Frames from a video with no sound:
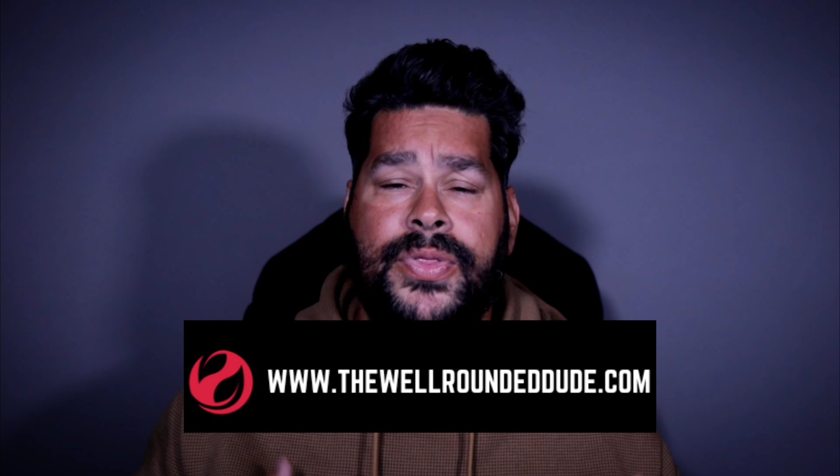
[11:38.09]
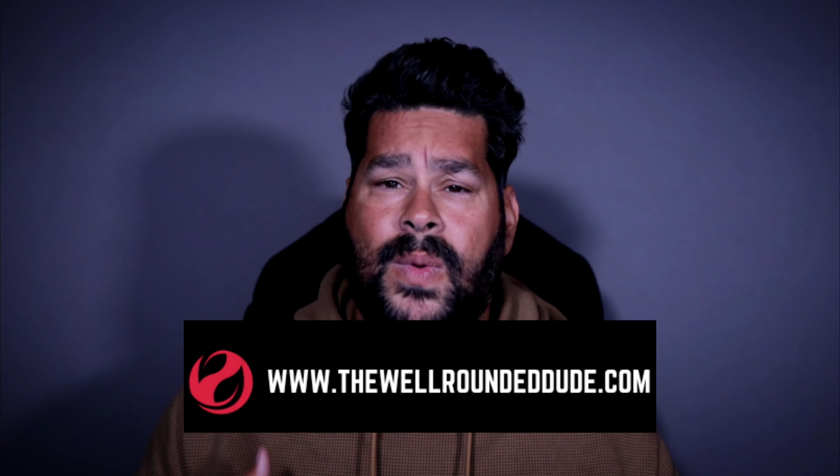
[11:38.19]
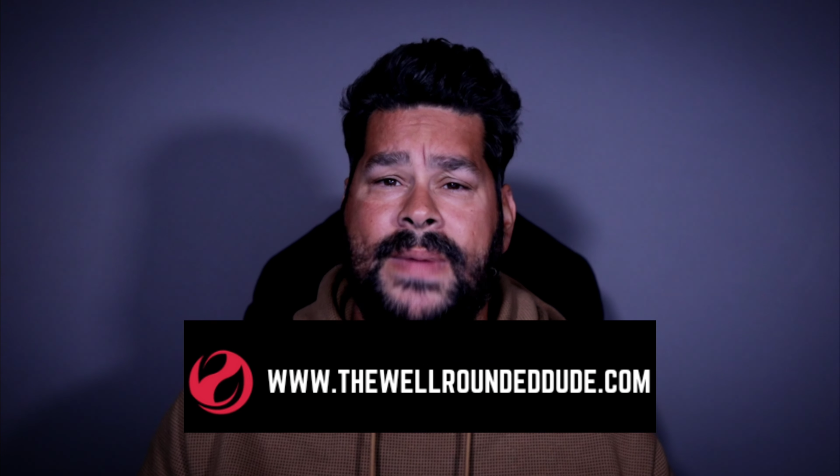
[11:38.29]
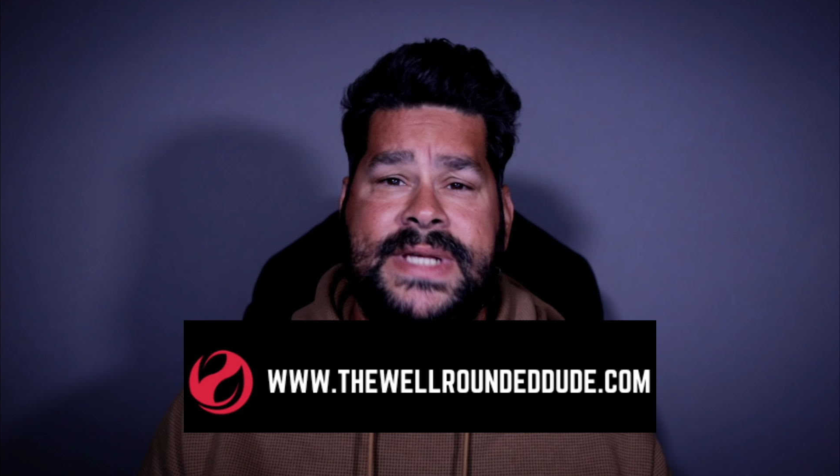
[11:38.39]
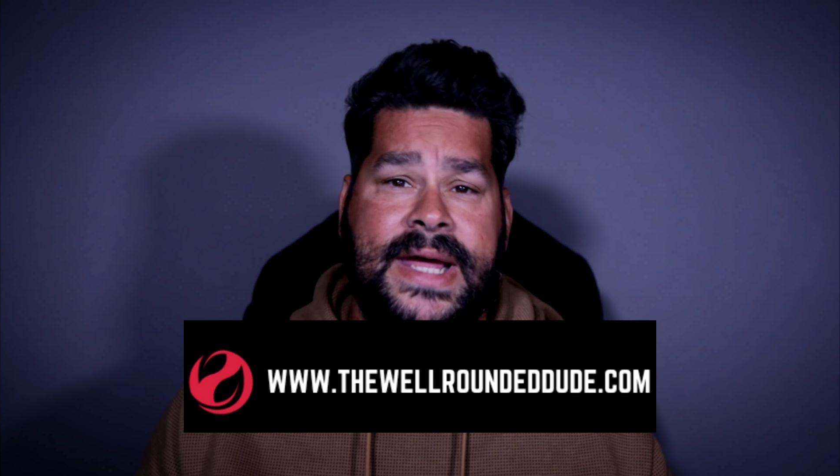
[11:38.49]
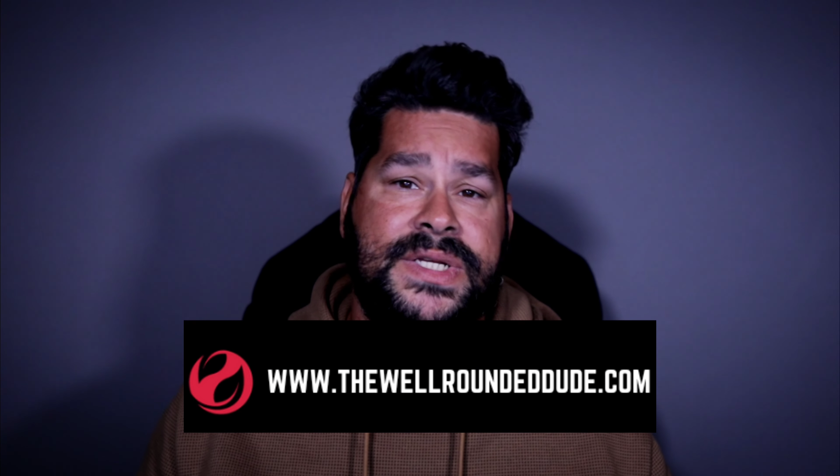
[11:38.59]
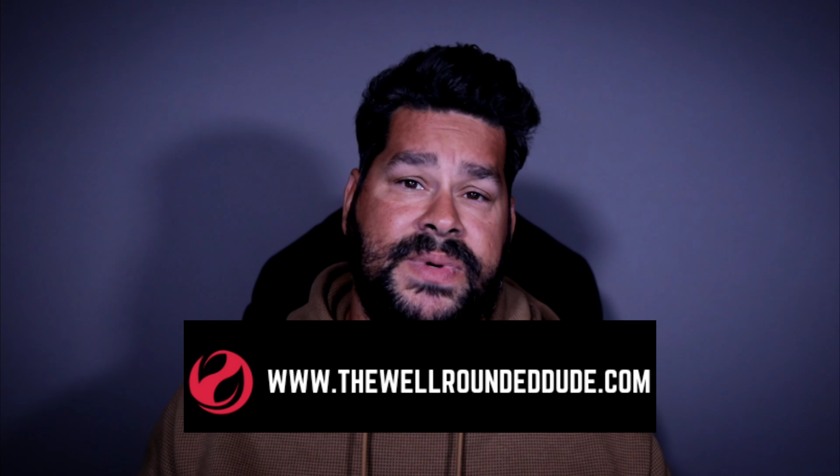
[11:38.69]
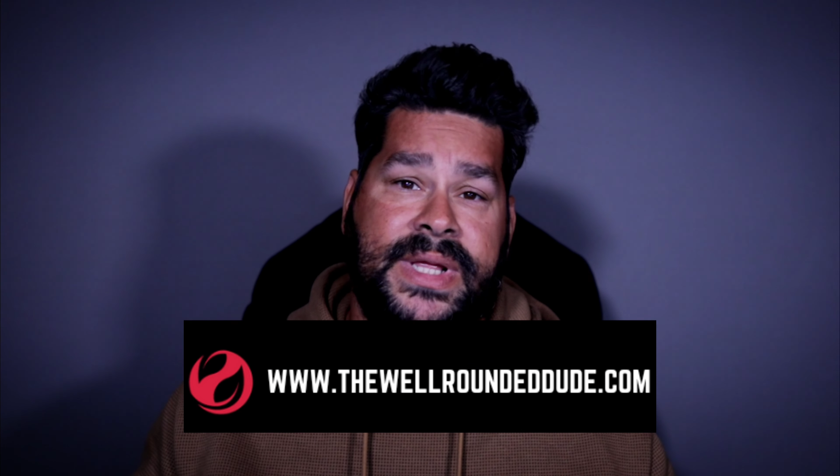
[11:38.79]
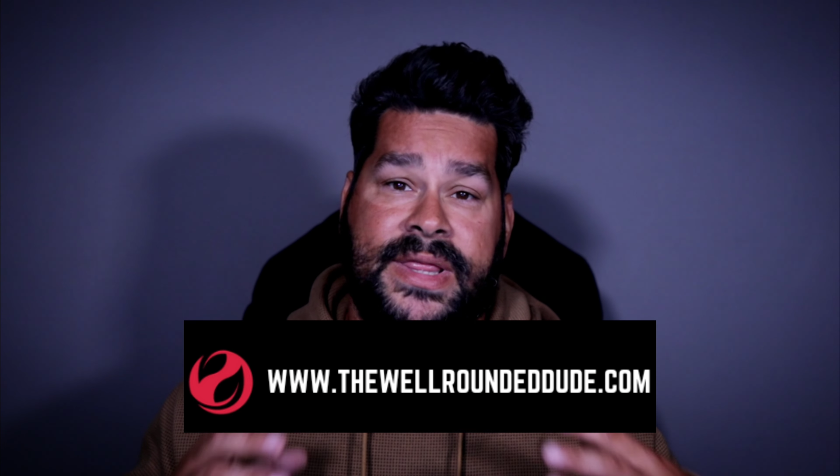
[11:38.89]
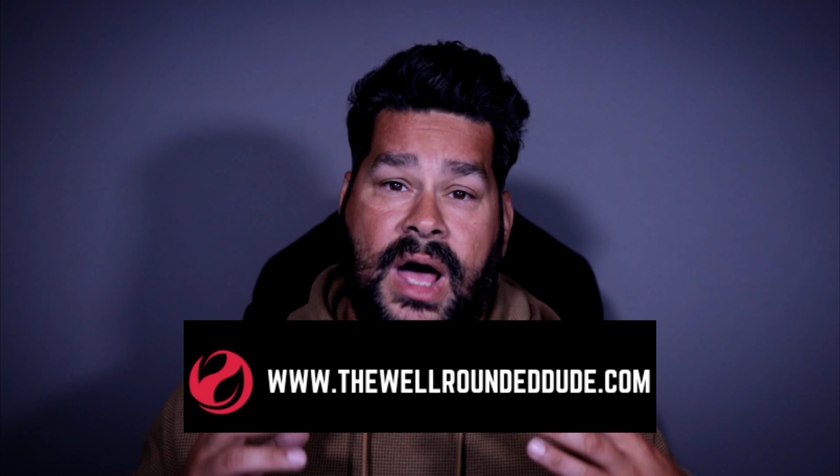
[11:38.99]
The website is
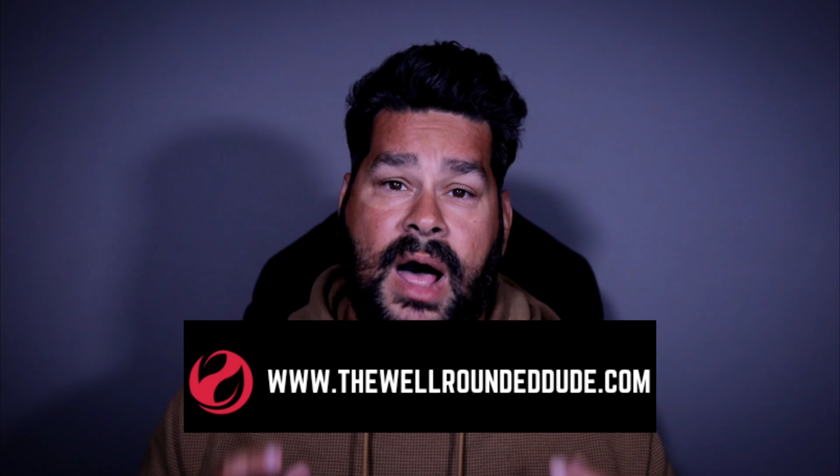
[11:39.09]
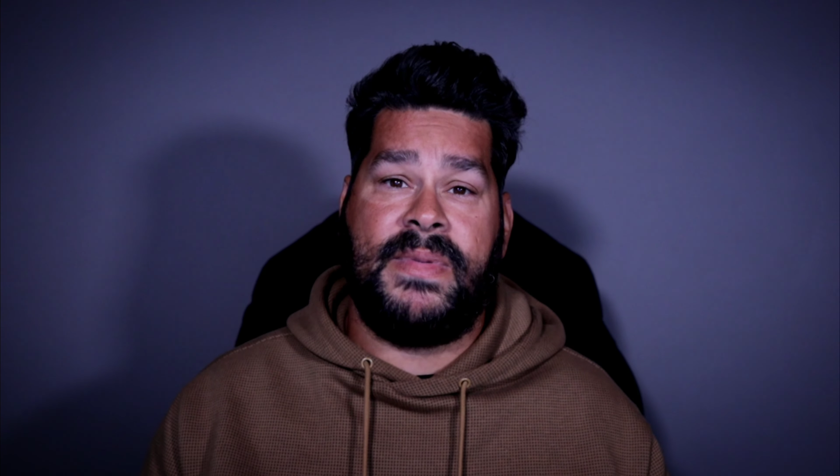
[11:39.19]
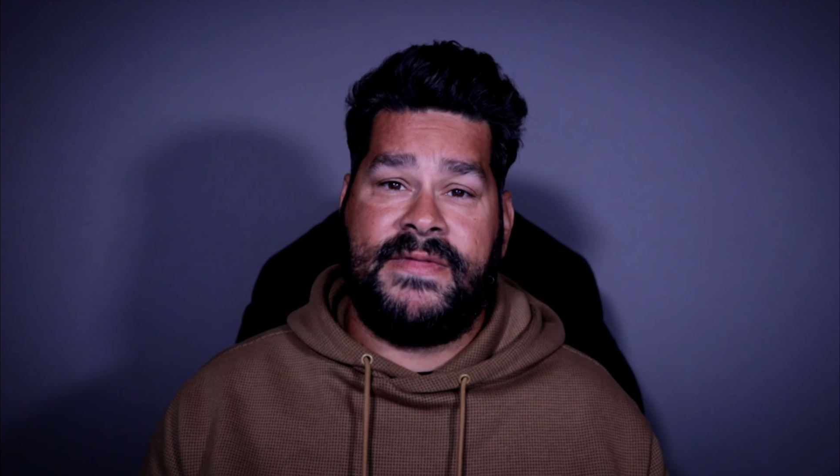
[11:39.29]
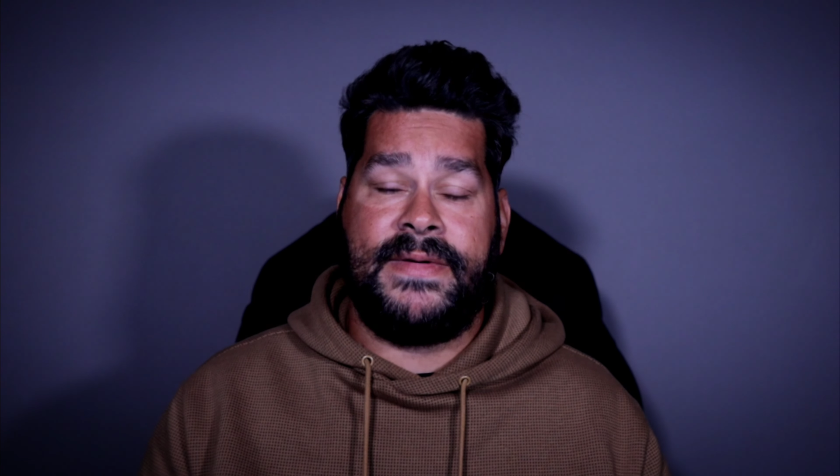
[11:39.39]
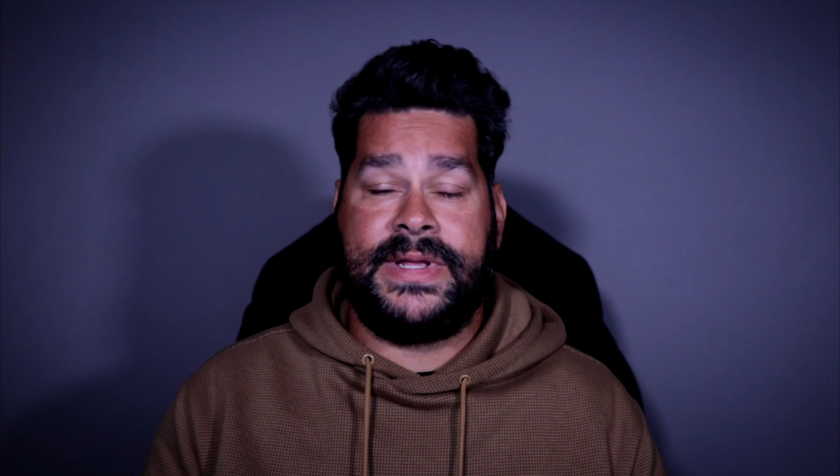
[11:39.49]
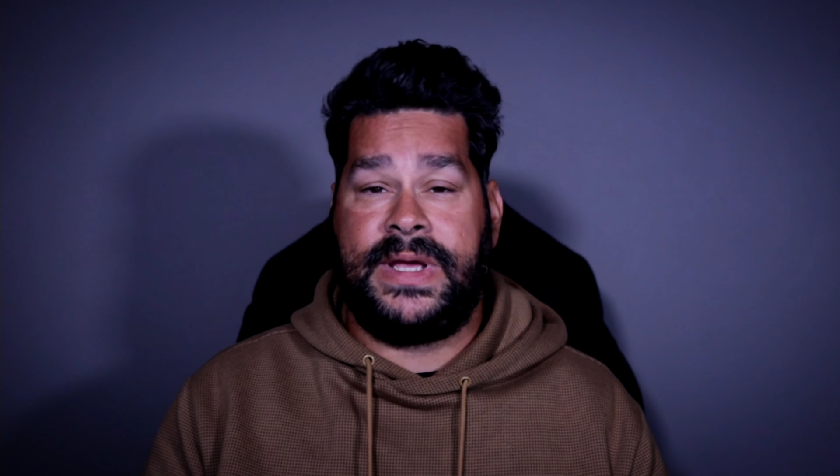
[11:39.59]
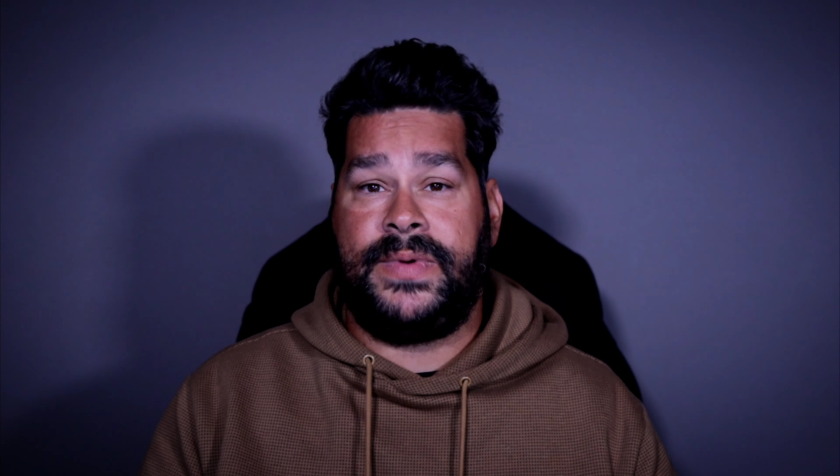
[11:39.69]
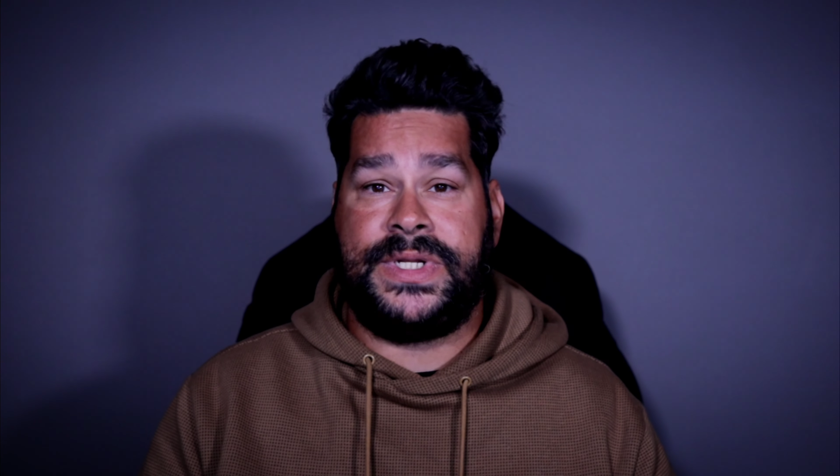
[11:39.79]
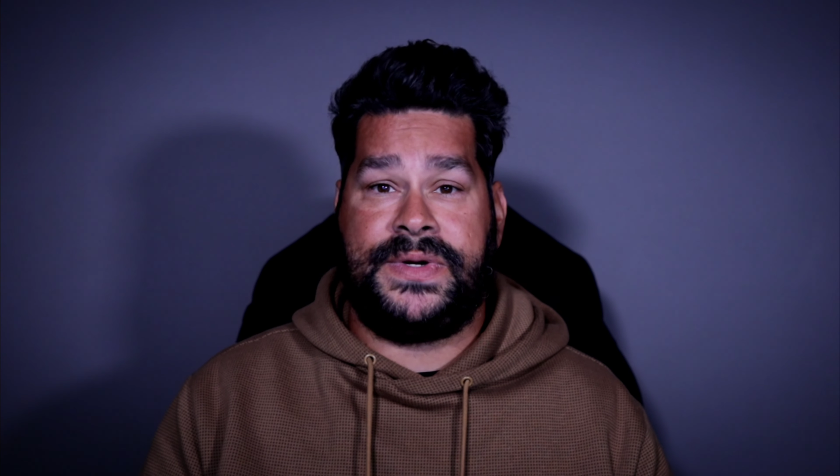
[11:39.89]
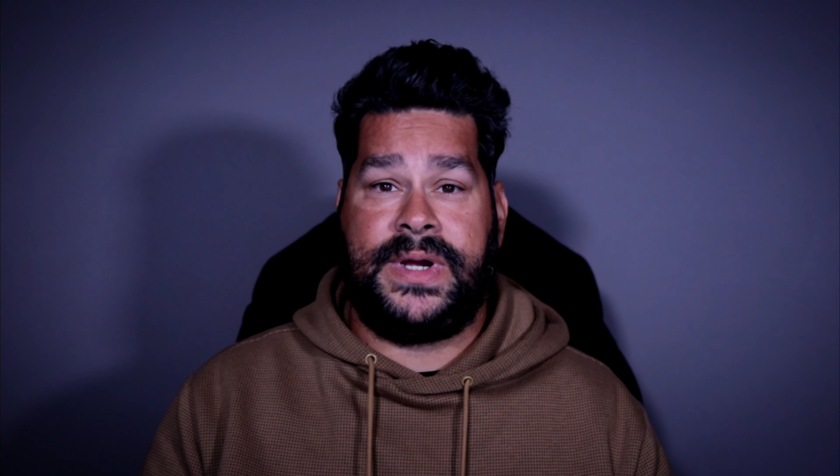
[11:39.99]
really the hub of
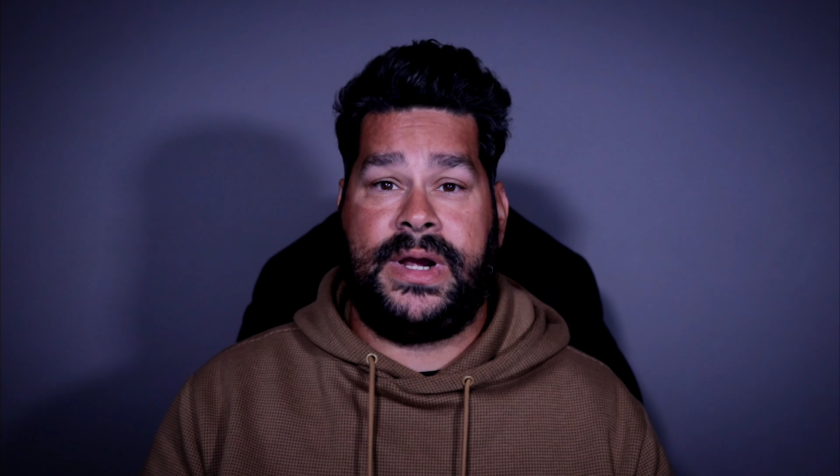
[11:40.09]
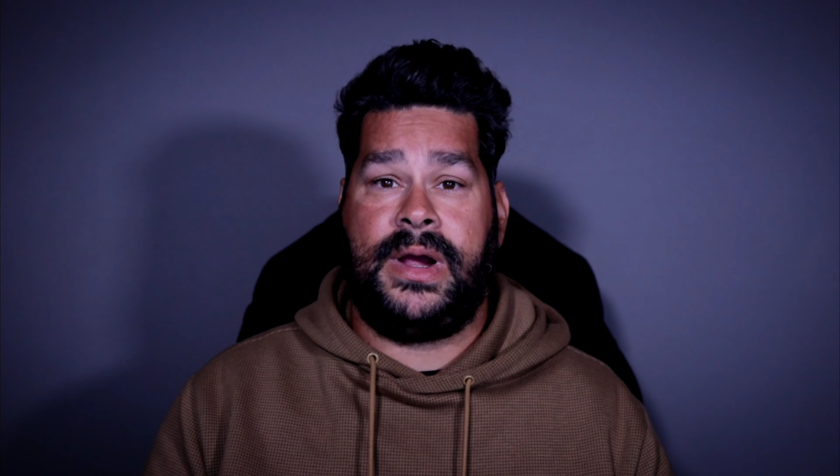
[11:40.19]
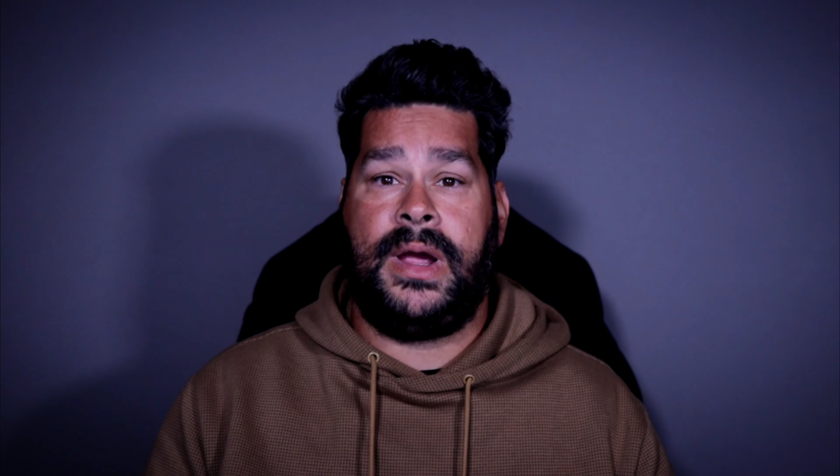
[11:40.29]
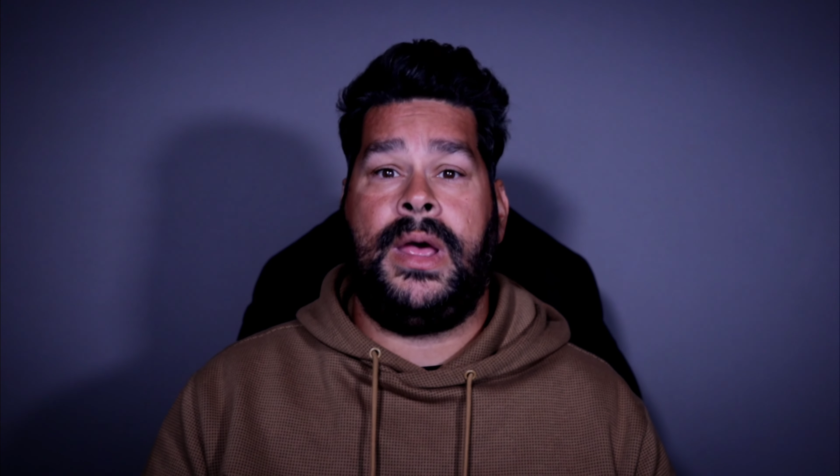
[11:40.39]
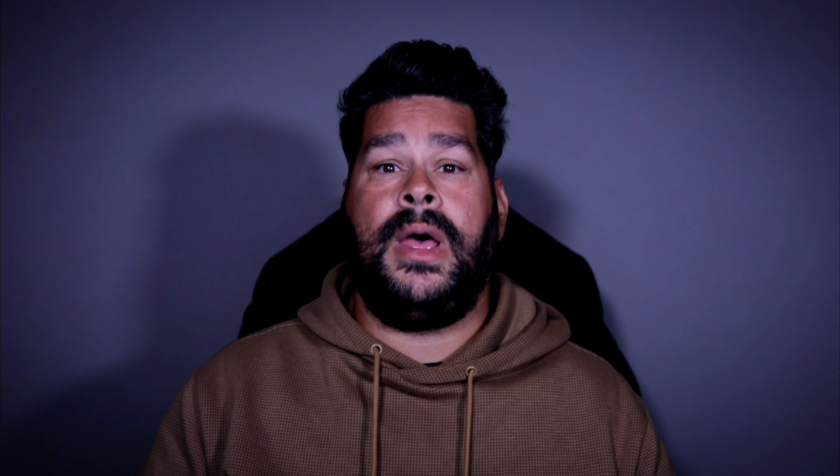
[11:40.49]
everything we do here.